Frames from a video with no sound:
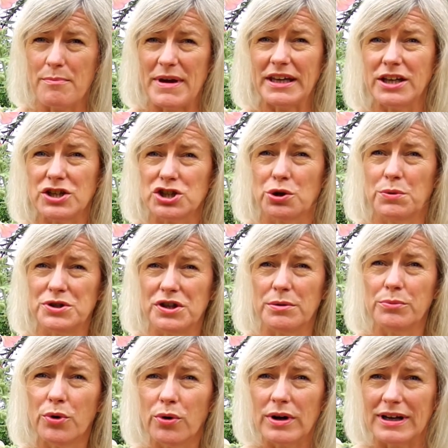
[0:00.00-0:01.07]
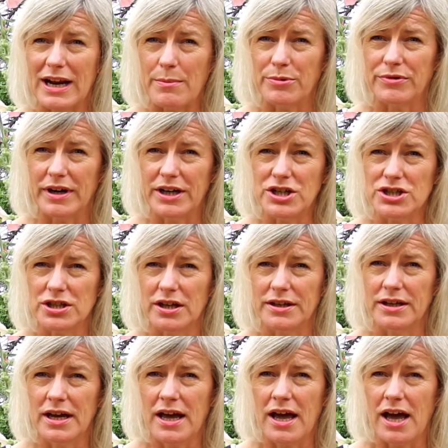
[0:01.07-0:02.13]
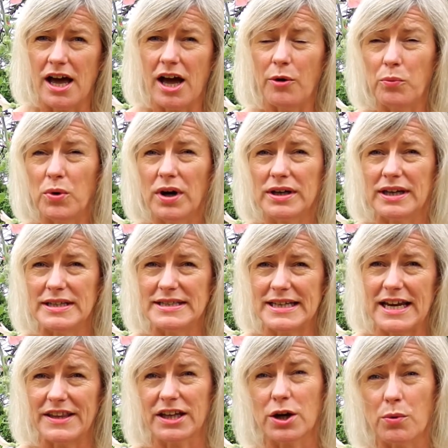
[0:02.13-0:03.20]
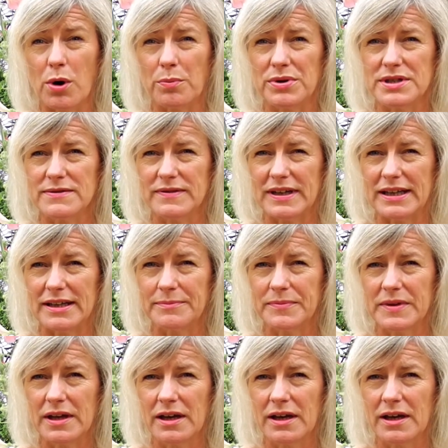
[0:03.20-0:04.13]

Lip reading: making sure we're doing more collaboration and working together cooperatively.